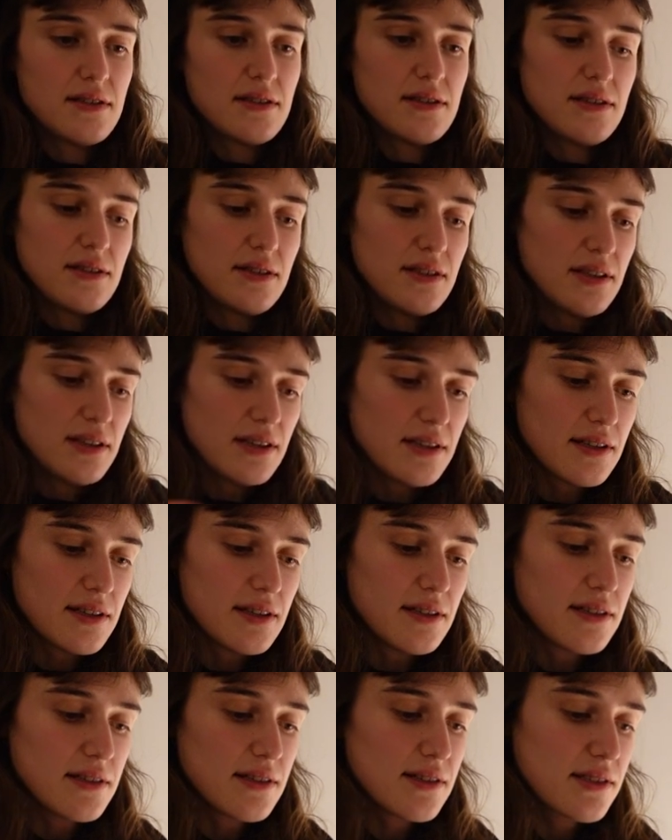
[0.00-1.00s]
The
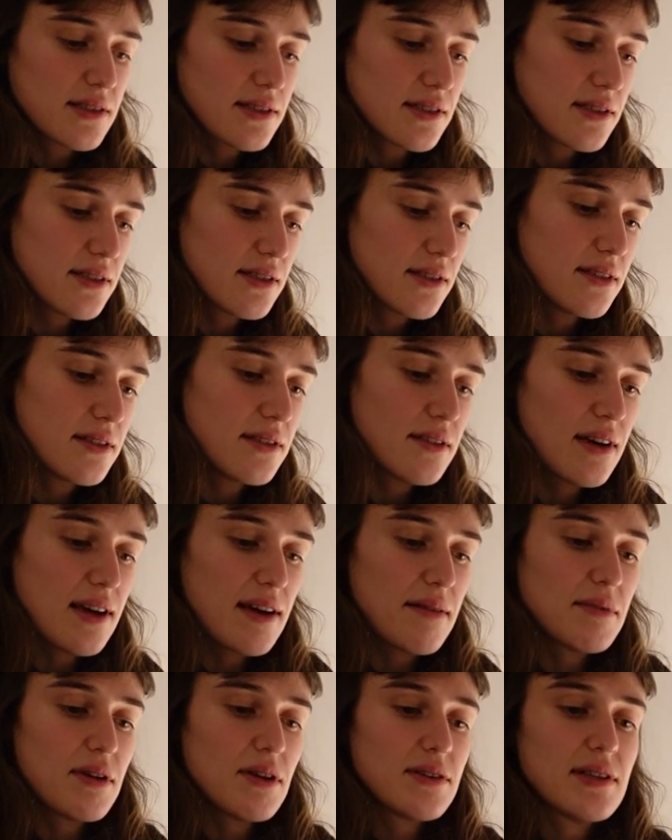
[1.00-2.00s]
ears,
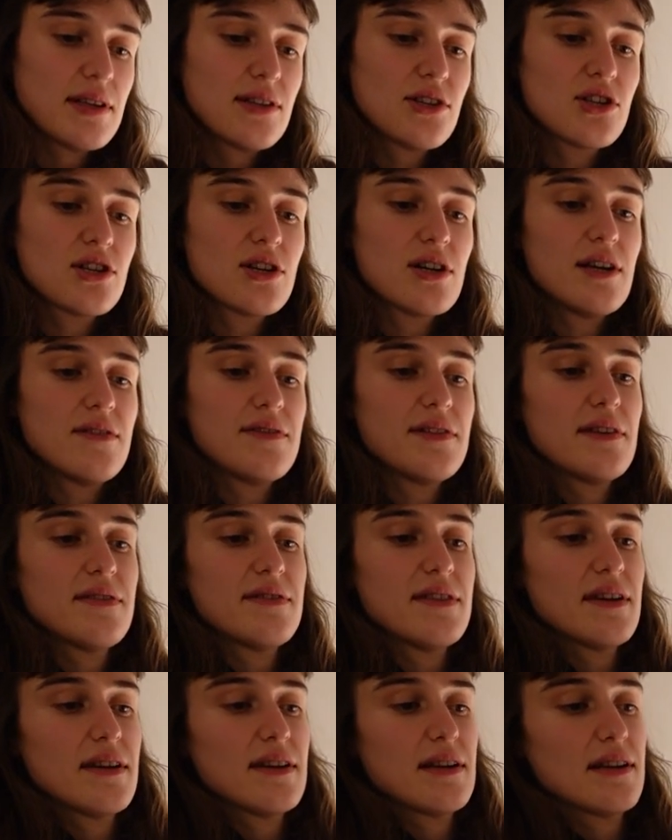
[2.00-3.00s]
I'm not yet sure if they're
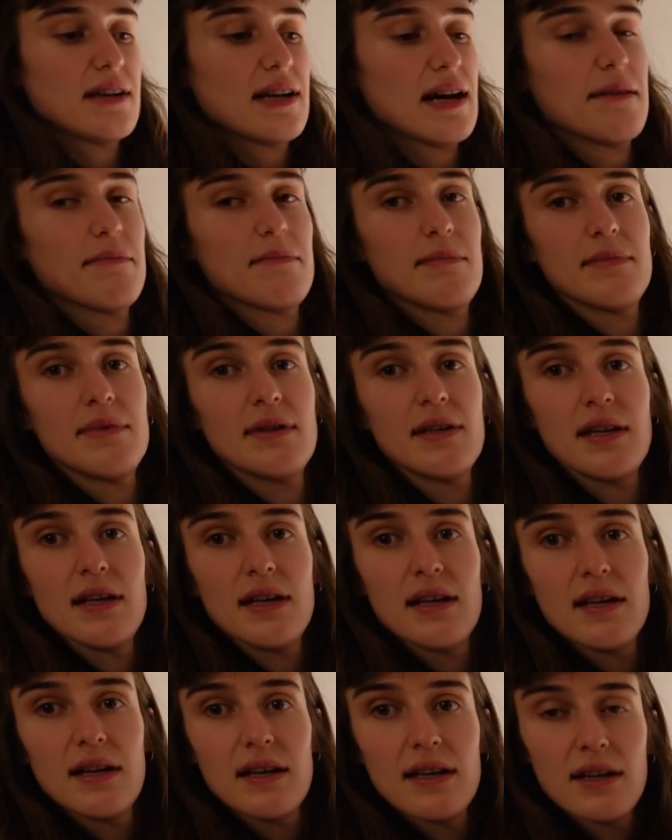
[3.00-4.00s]
gonna come
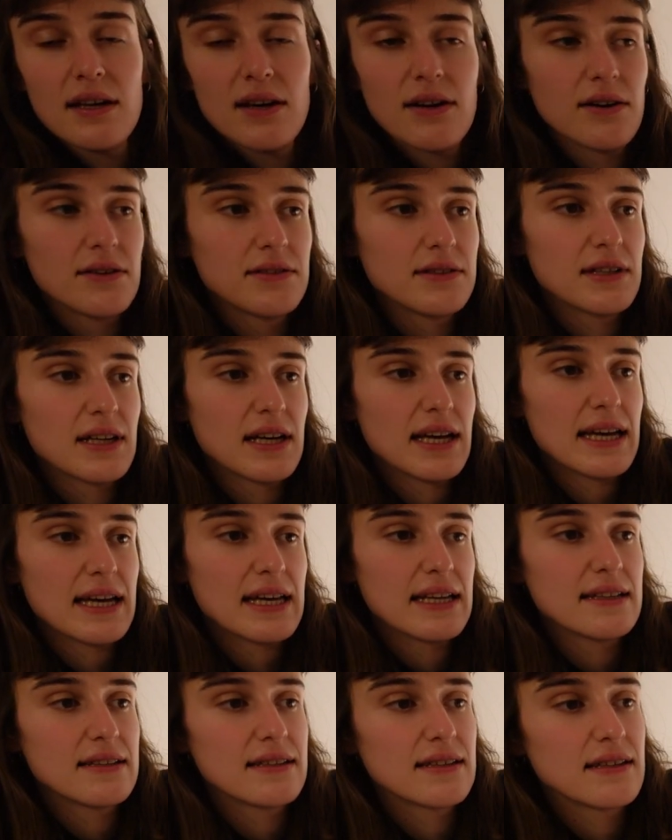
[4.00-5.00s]
on the
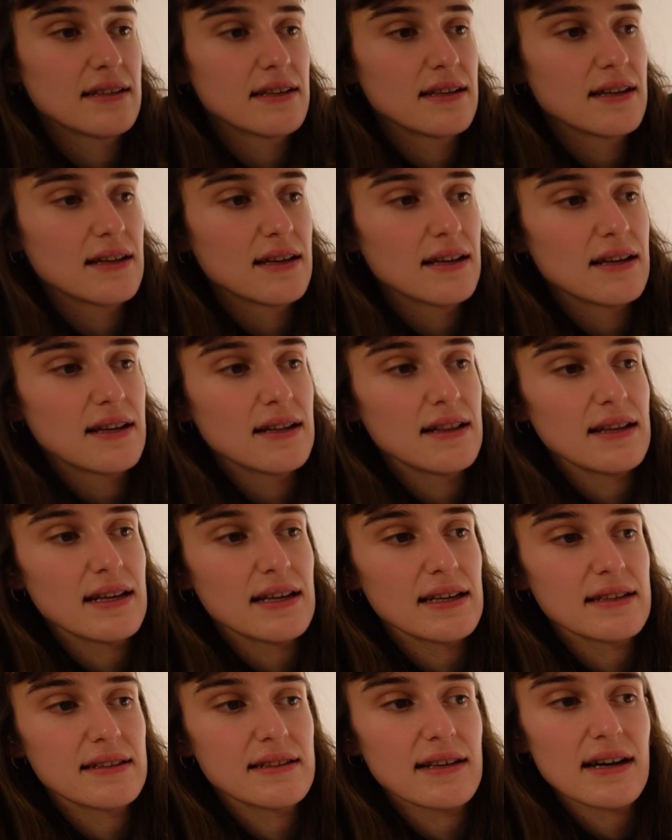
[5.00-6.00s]
head.
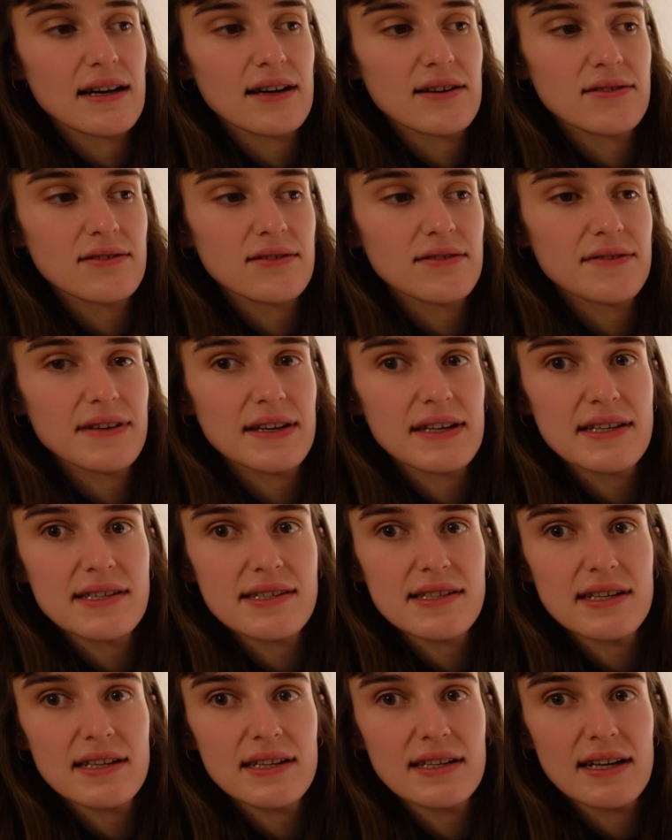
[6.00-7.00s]
Like down
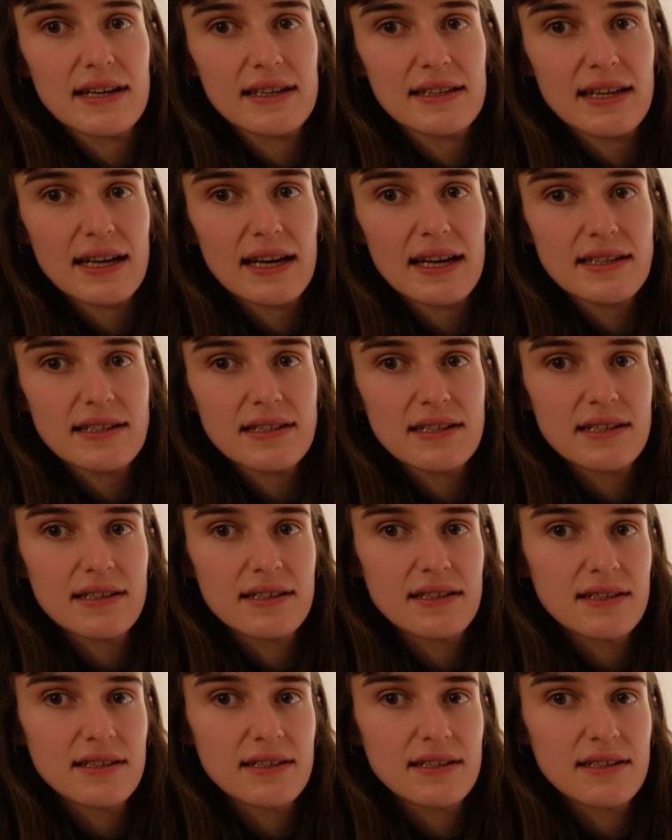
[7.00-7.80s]
facing, like that,